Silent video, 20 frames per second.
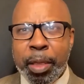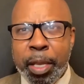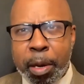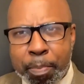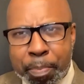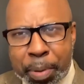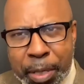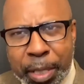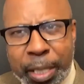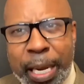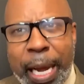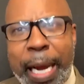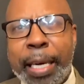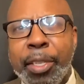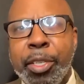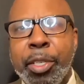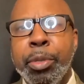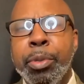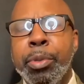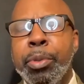They'll
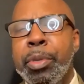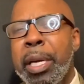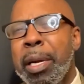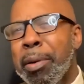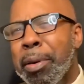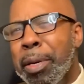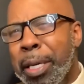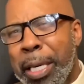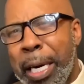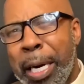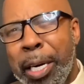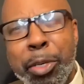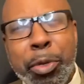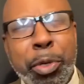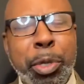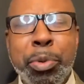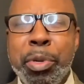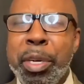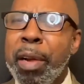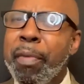protect you, they'll cuddle
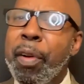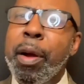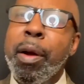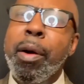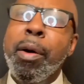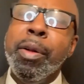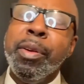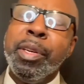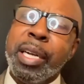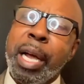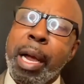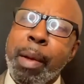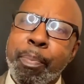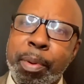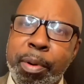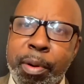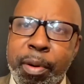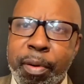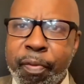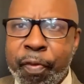you, give you all type
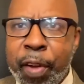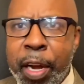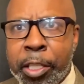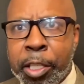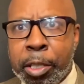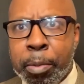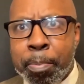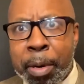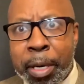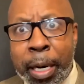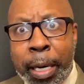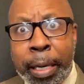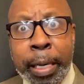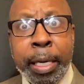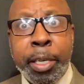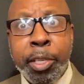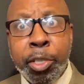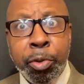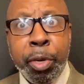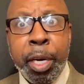of affection, but they
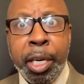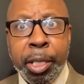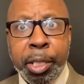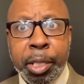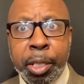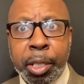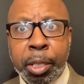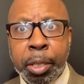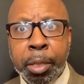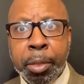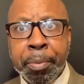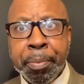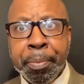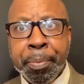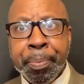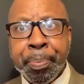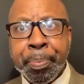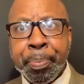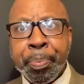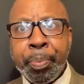need treats.
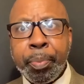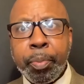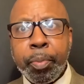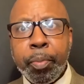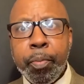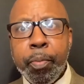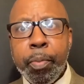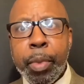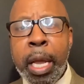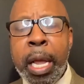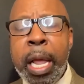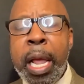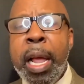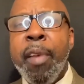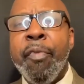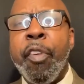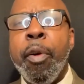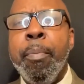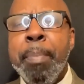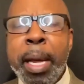
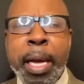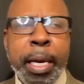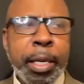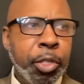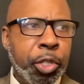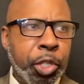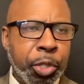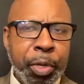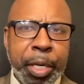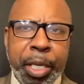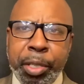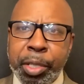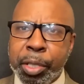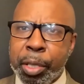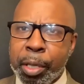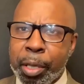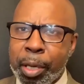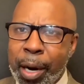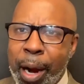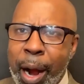And for men, treats
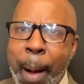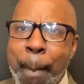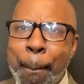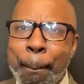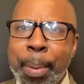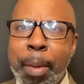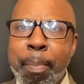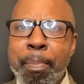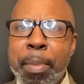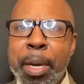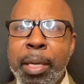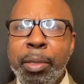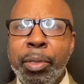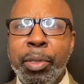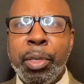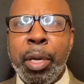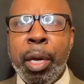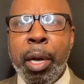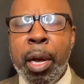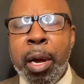are
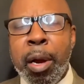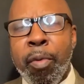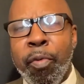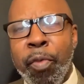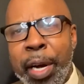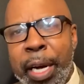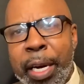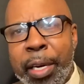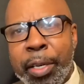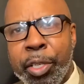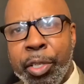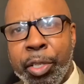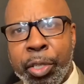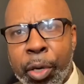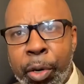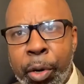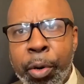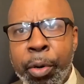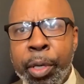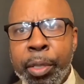compliments,
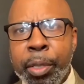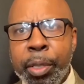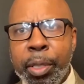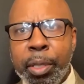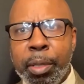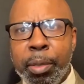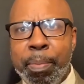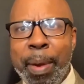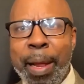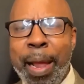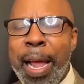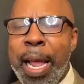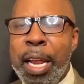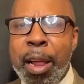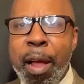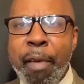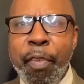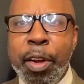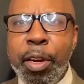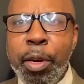reassurance. Man,
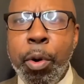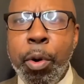you ever